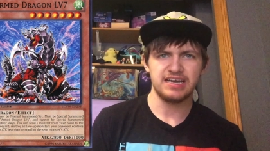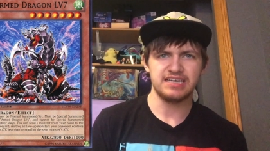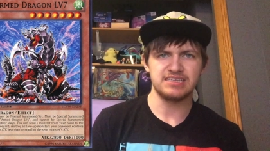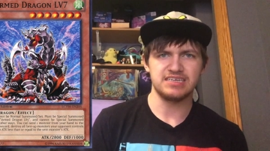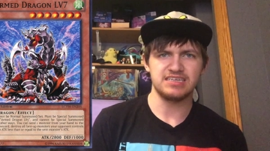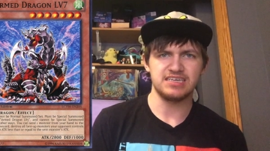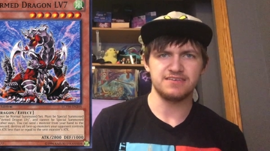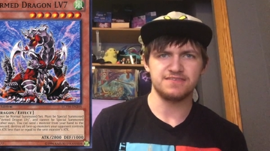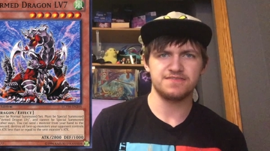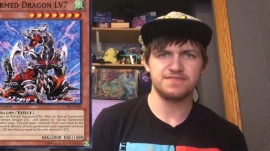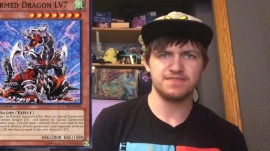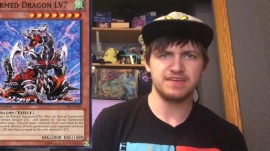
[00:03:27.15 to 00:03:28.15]
and then
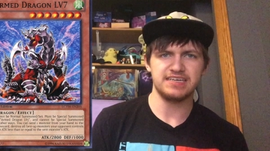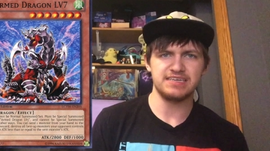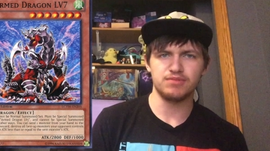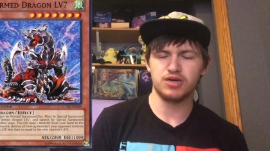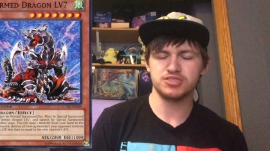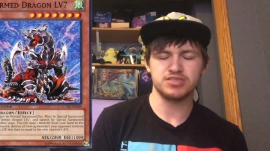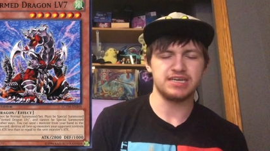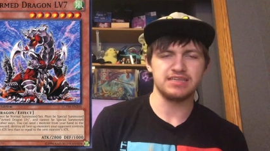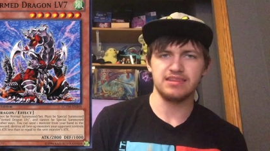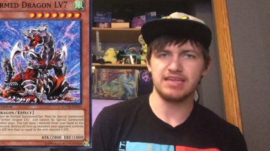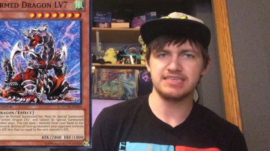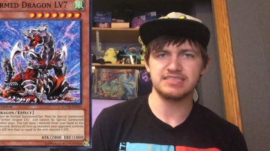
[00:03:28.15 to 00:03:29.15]
if any monster
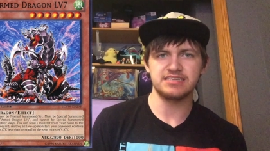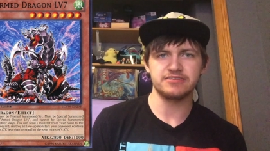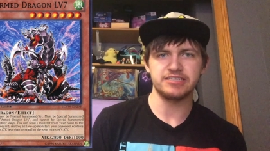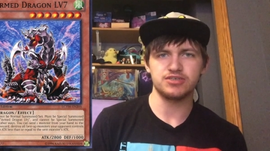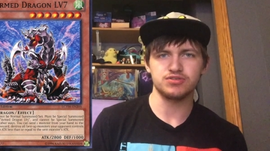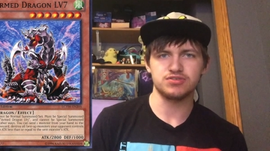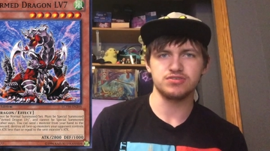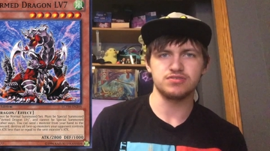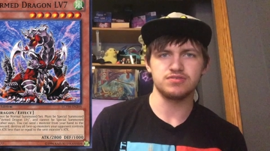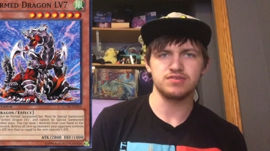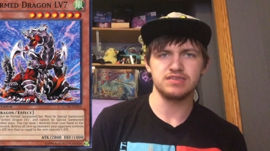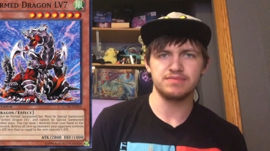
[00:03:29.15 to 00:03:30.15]
had less than or equal to